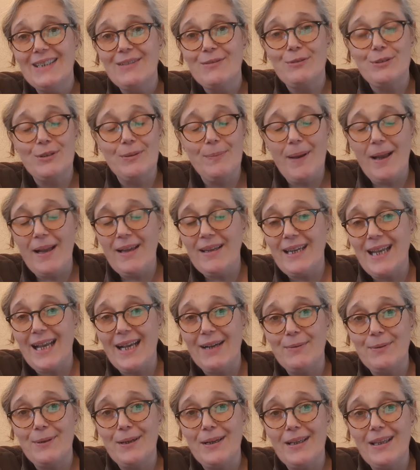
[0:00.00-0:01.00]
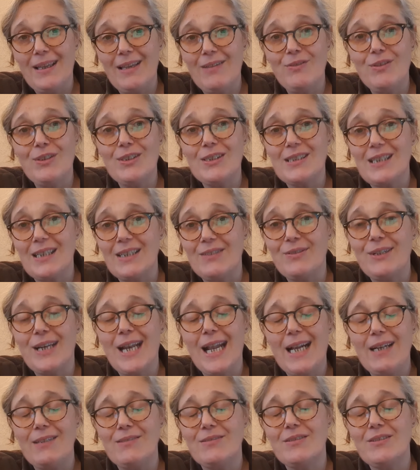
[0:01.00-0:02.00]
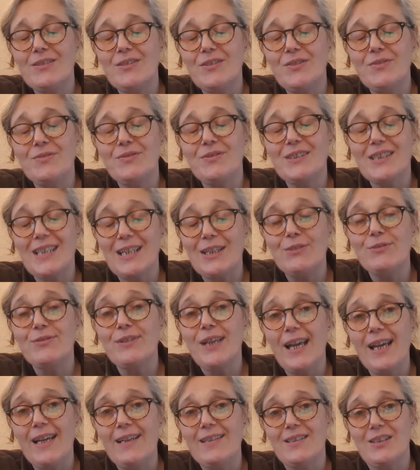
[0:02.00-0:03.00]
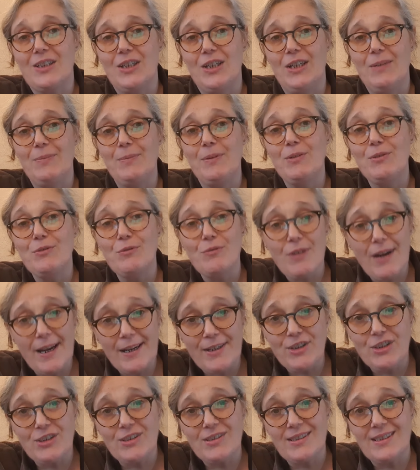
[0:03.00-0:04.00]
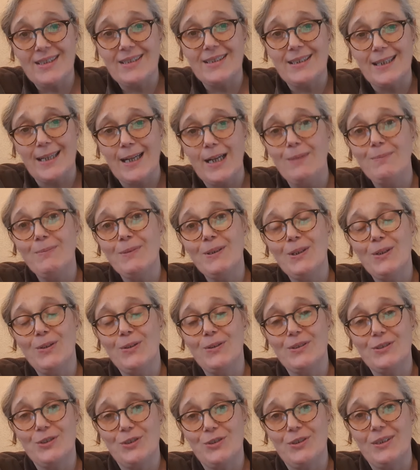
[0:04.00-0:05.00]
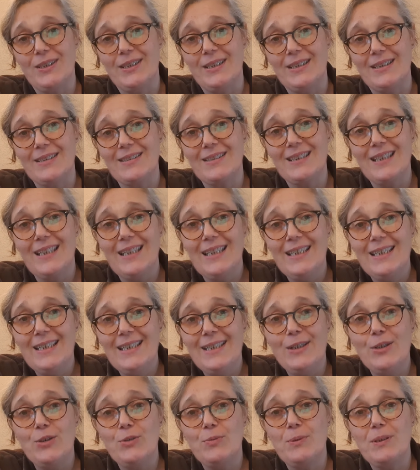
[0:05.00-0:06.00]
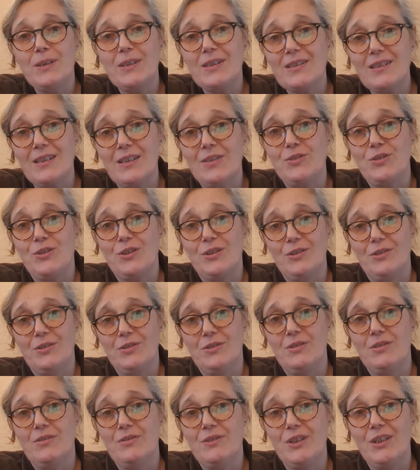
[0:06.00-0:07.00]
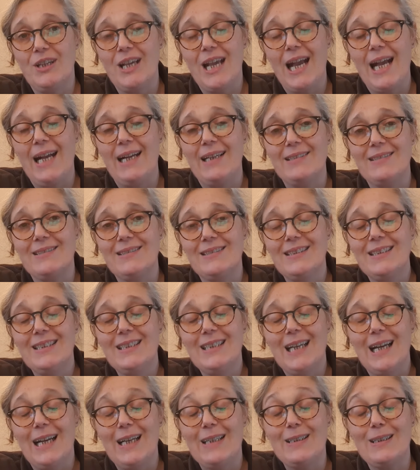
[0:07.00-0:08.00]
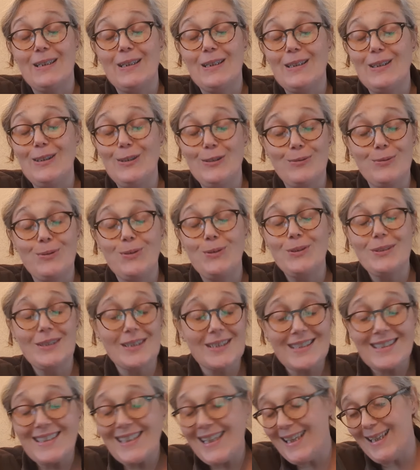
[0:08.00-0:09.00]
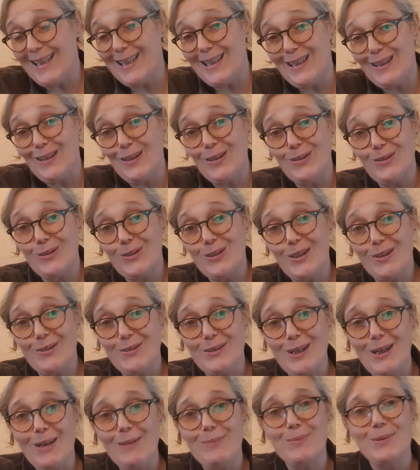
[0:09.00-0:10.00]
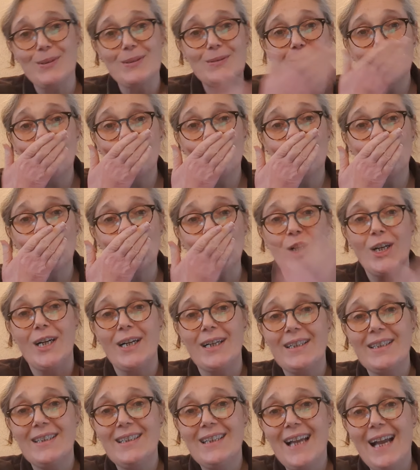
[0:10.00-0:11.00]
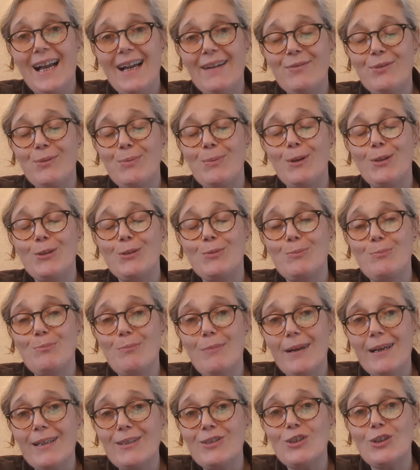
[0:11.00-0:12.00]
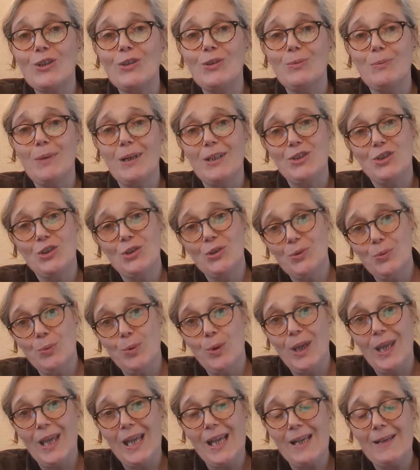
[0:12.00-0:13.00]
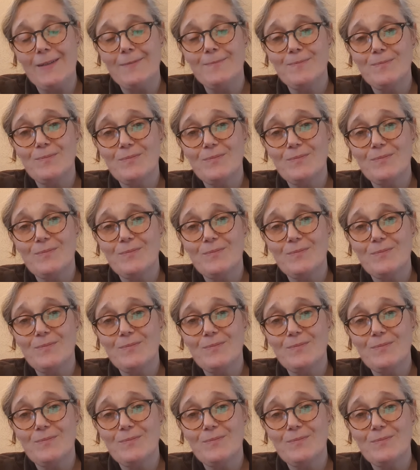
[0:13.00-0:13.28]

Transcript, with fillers: For about an hour, give yourself an hour of self care time and register to come along and join us. It will be such an honour if you can, and I look forward to seeing who shows up. Mwah! Have the most magical, magical week.